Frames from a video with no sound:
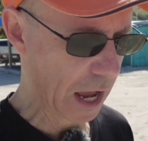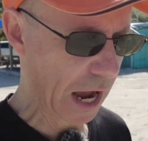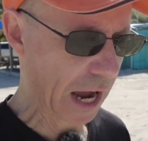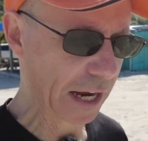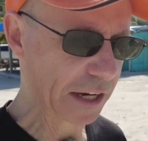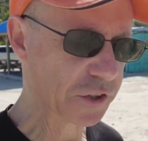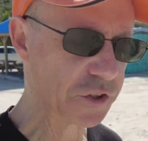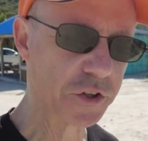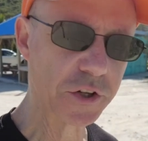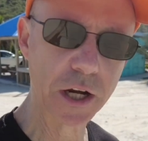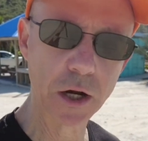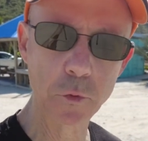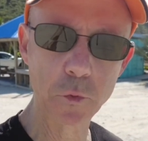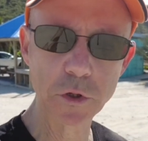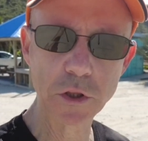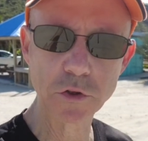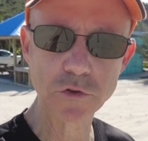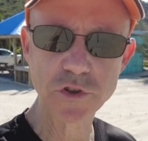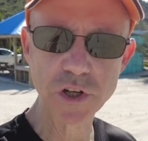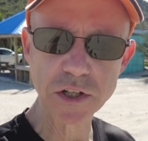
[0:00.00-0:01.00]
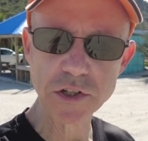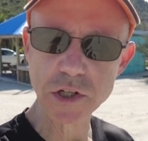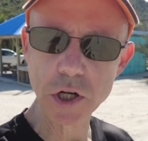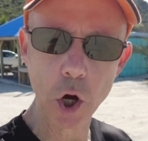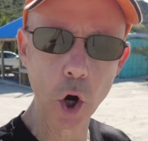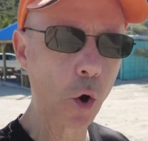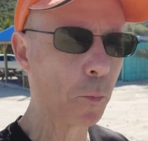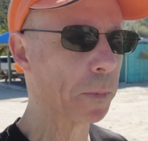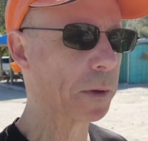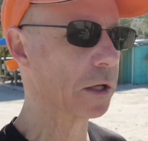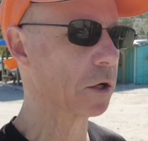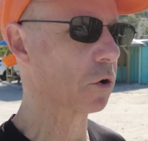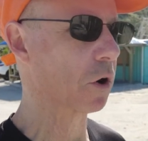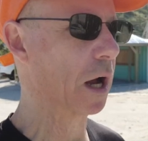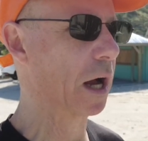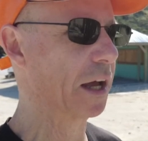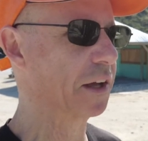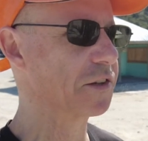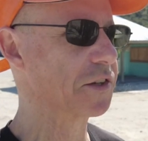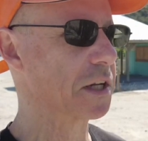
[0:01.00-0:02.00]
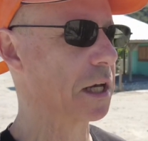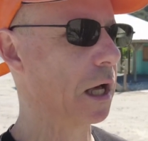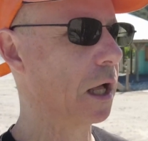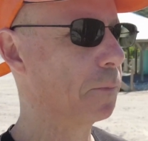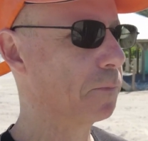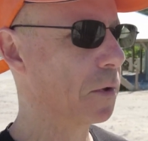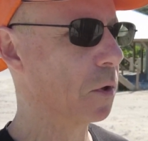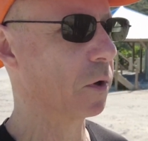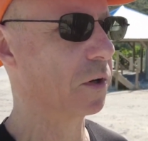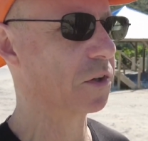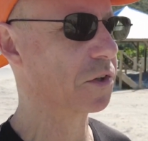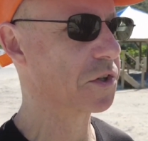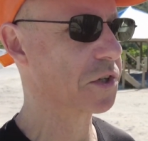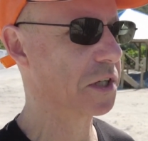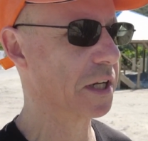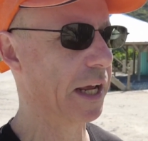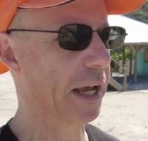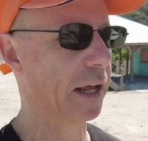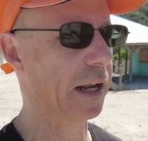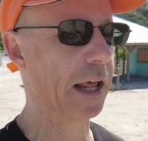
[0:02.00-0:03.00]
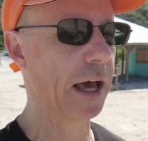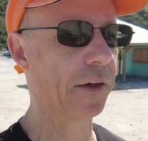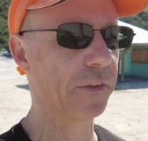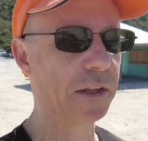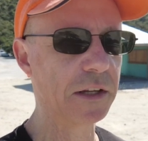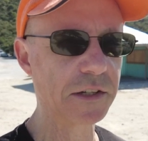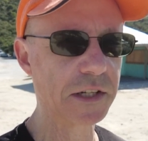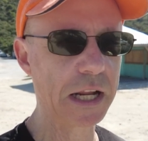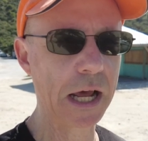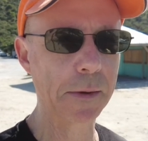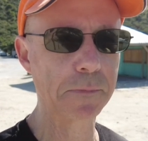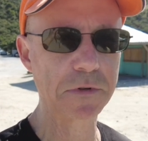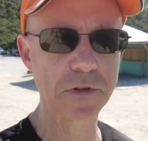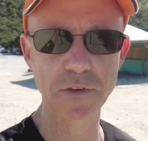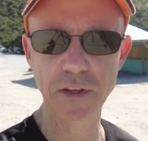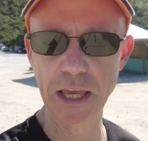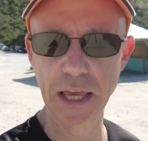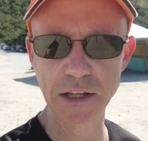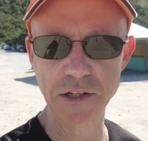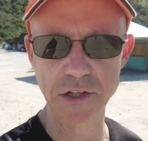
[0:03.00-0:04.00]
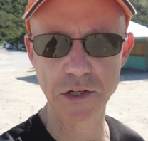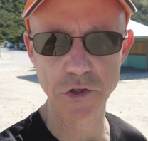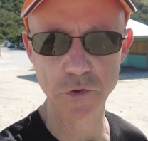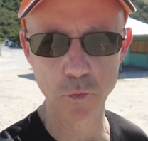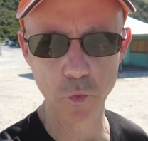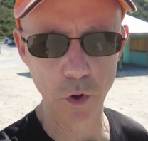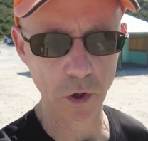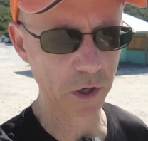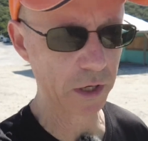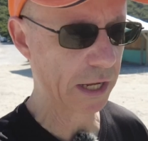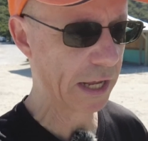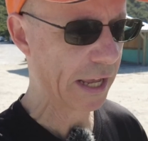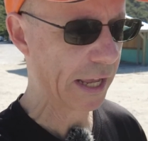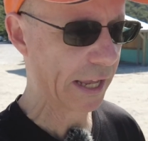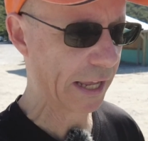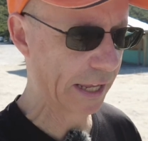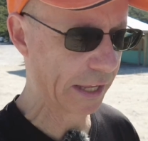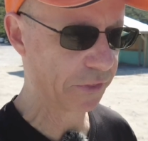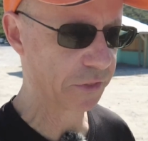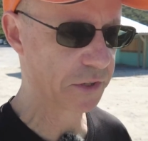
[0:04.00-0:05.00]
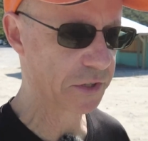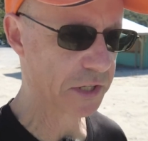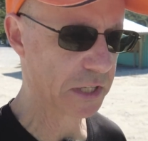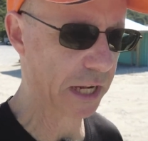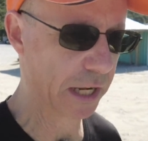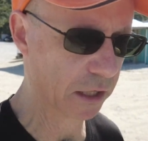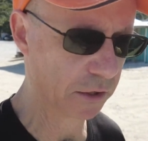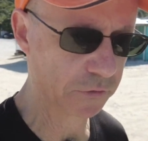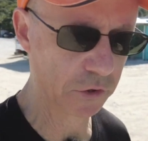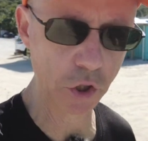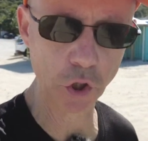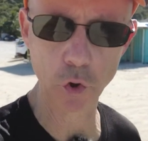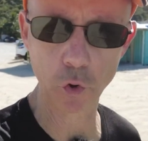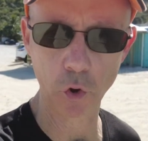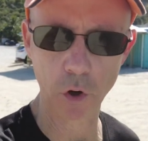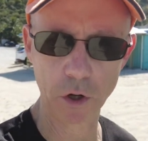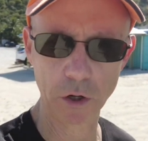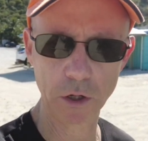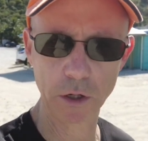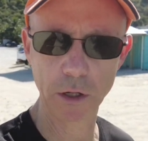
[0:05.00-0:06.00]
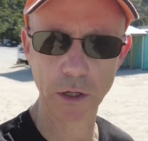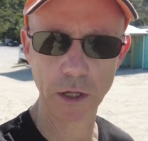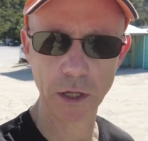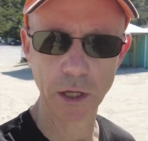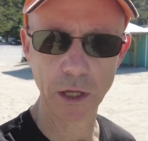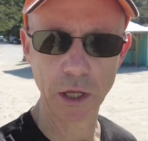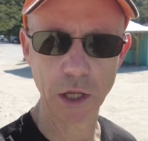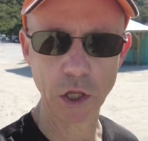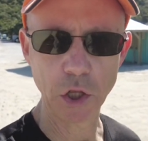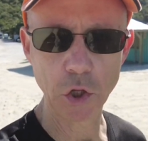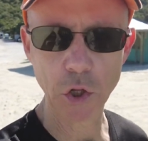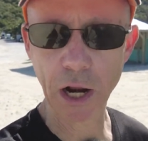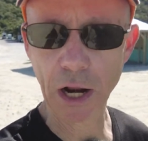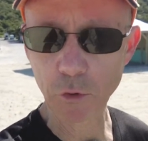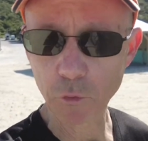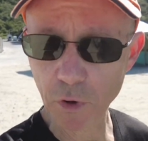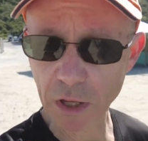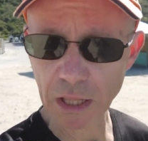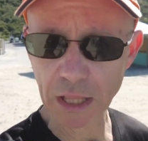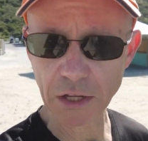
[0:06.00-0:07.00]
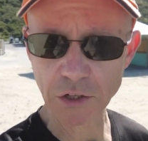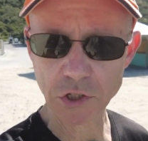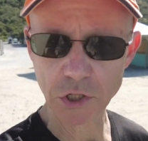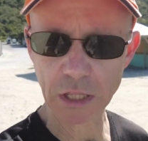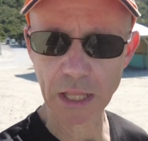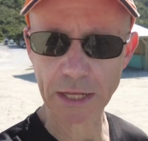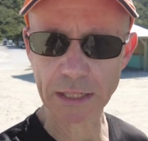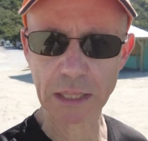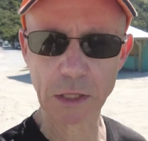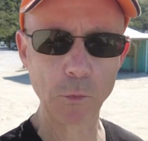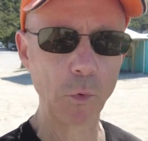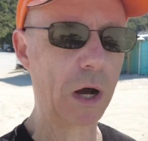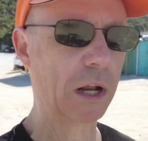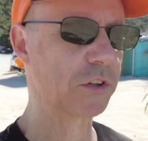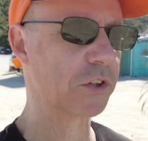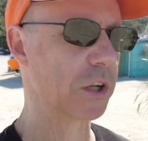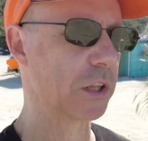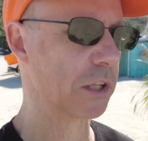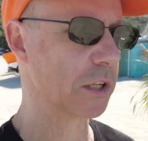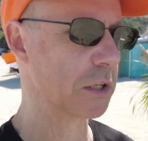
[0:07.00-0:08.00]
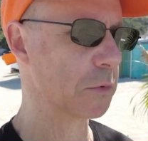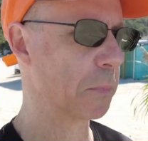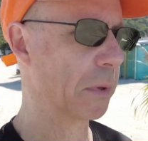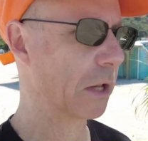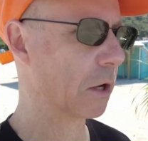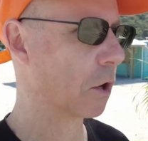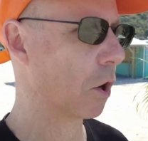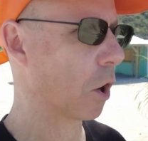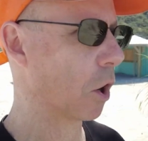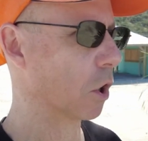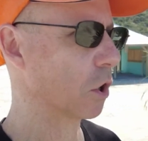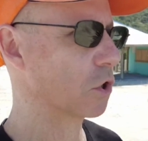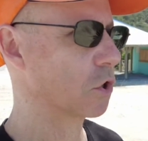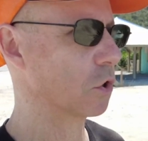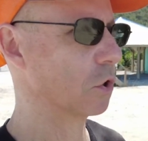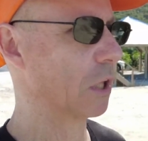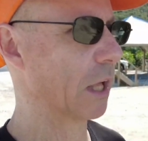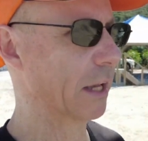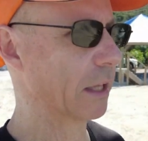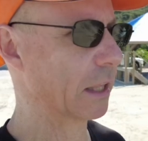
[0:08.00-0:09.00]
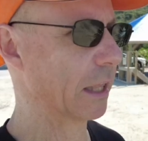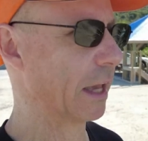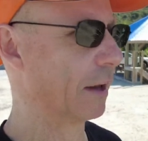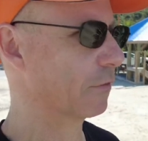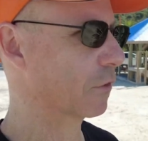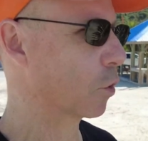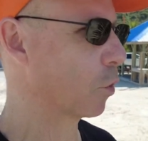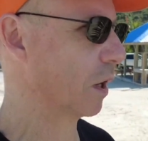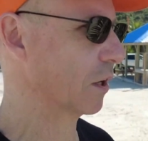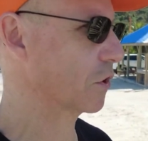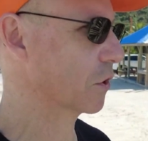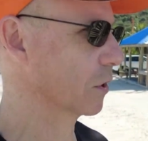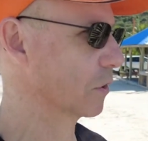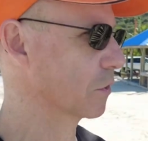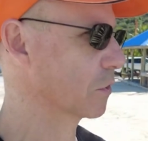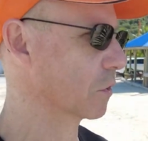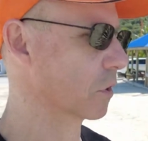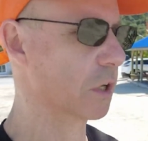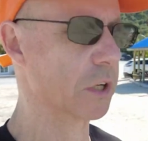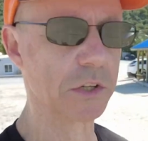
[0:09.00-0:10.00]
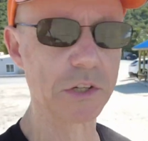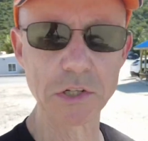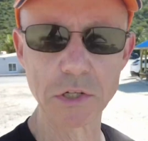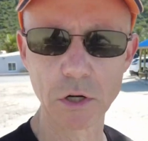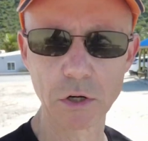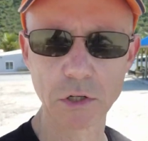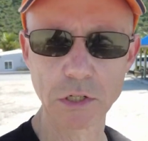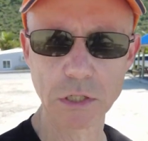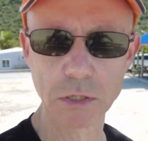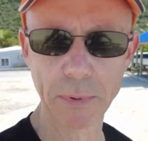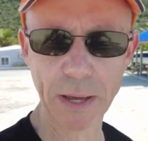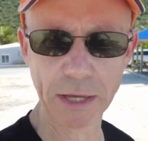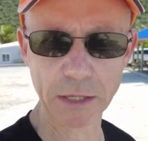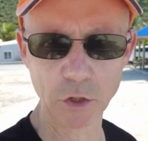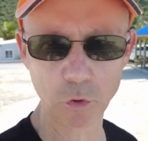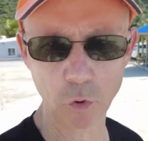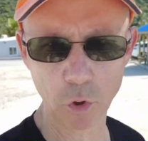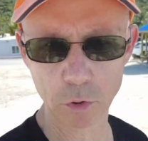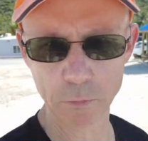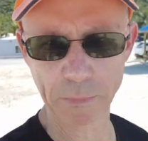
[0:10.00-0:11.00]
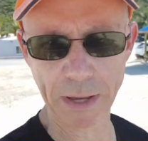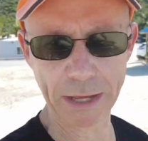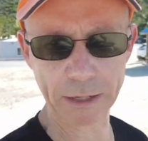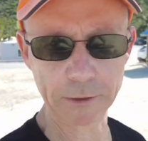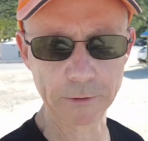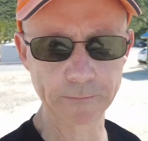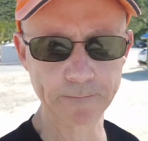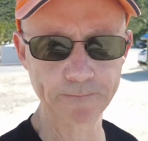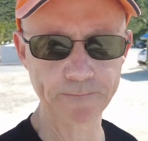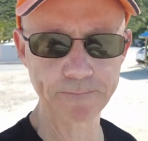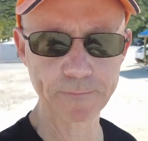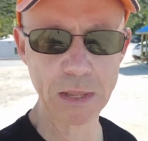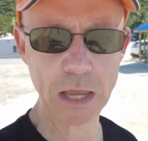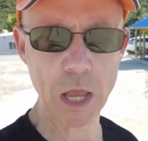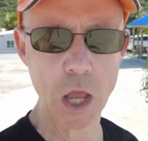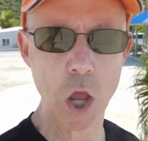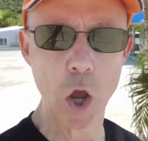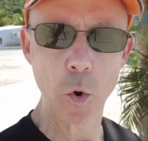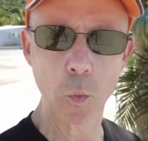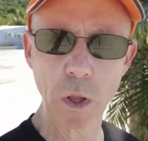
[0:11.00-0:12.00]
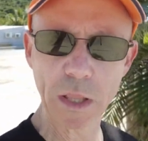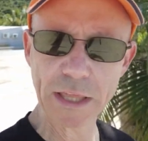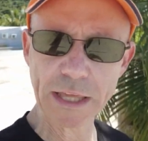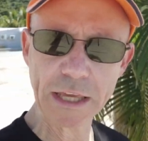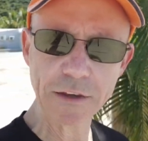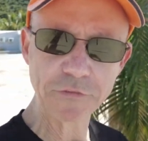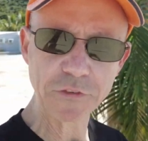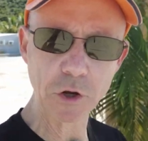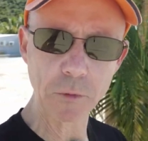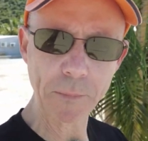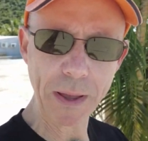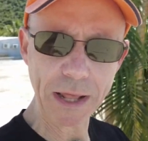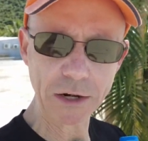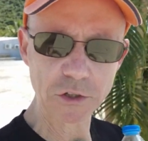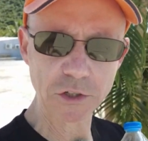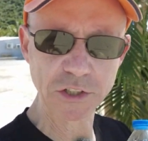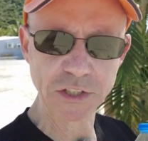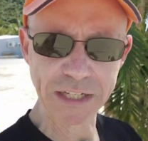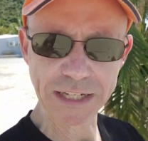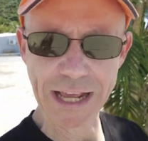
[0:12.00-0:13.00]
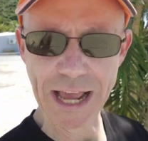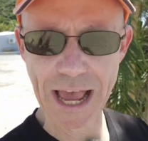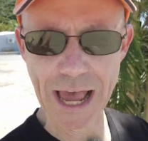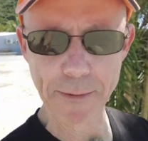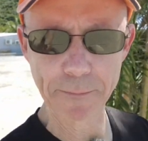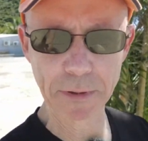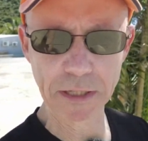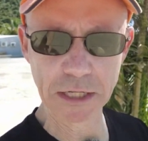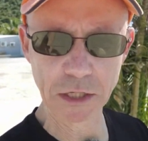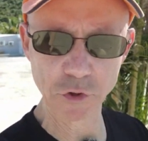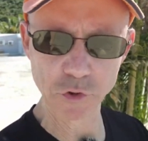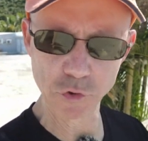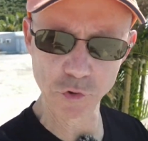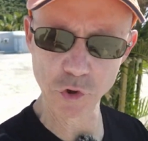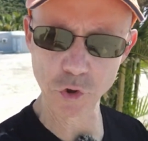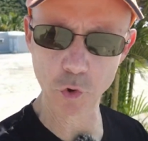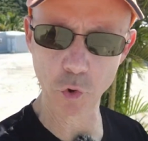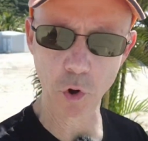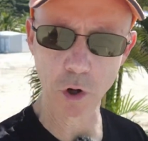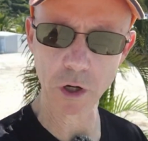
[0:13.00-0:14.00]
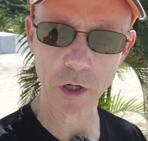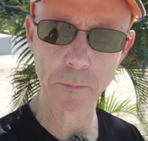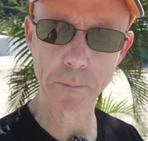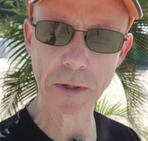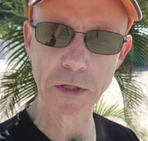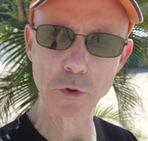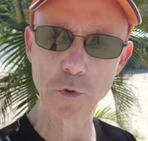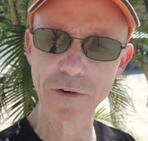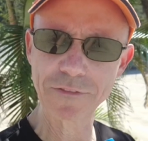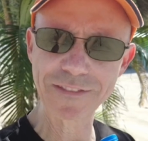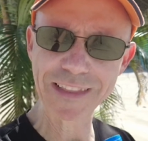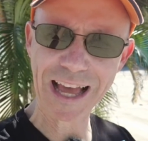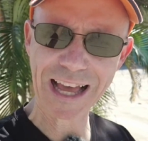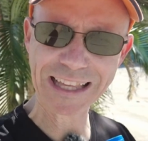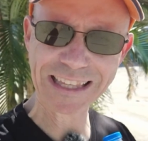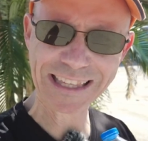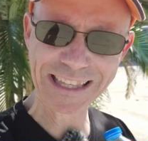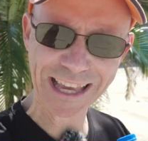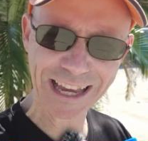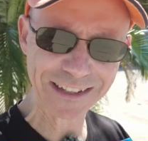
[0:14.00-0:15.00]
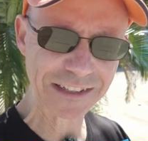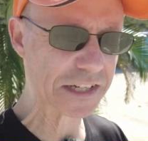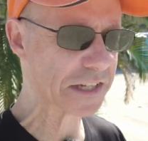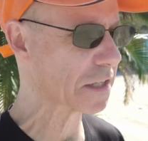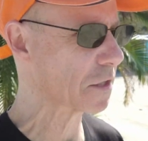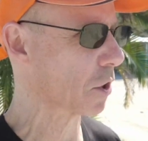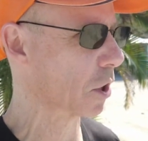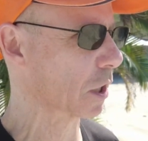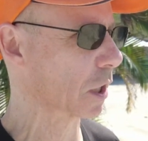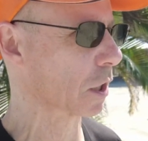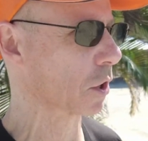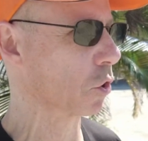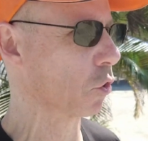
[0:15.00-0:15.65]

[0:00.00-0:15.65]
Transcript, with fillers: I share it with you just to open your eyes, to help you understand how these types of cases work in the state of New York. You know, I realize you're likely watching this because you likely have questions or concerns about your own matter. Well, if your matter did happen in New York, but you have not yet started a